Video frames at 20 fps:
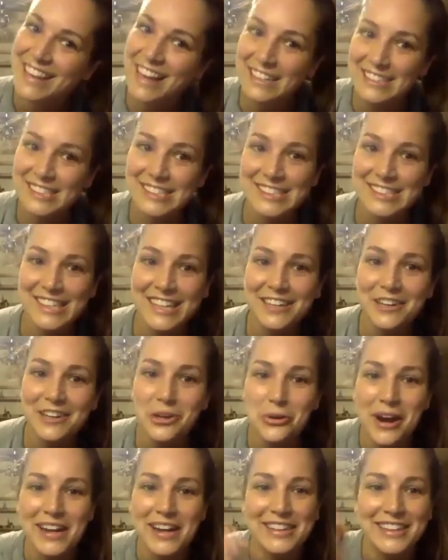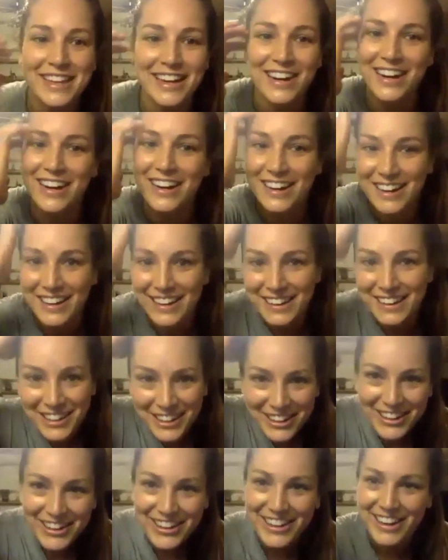That's skill right there.
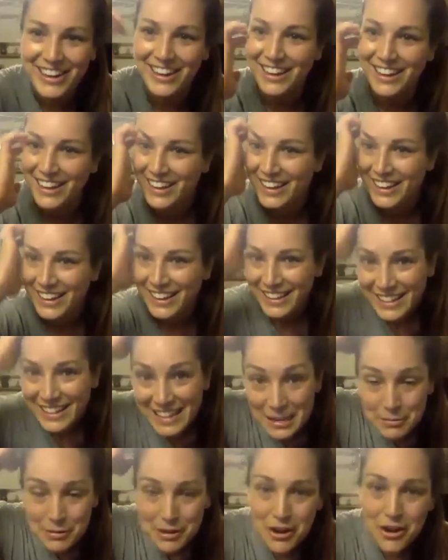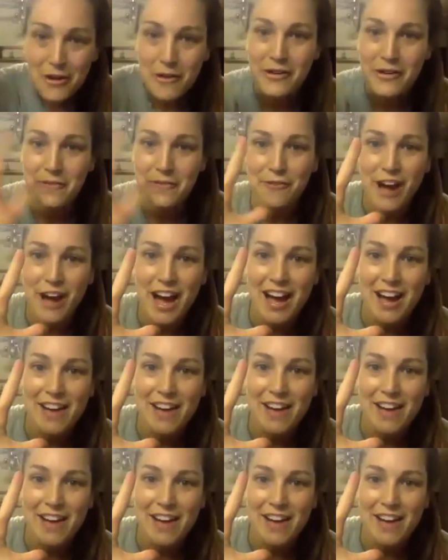Good. Keep going. Five,
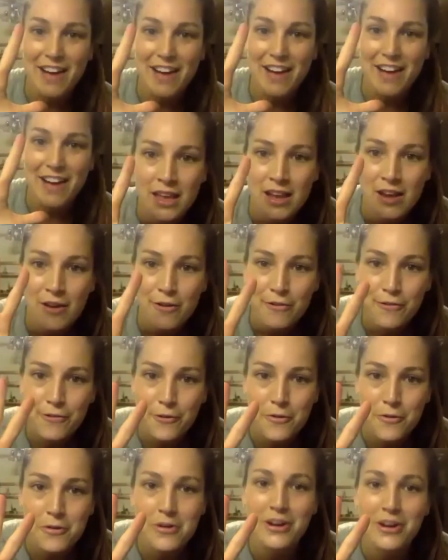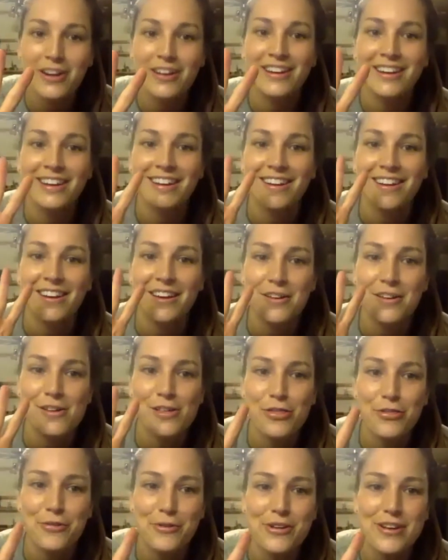four,
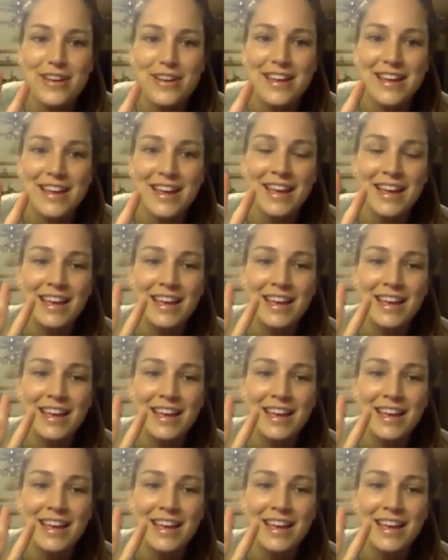three,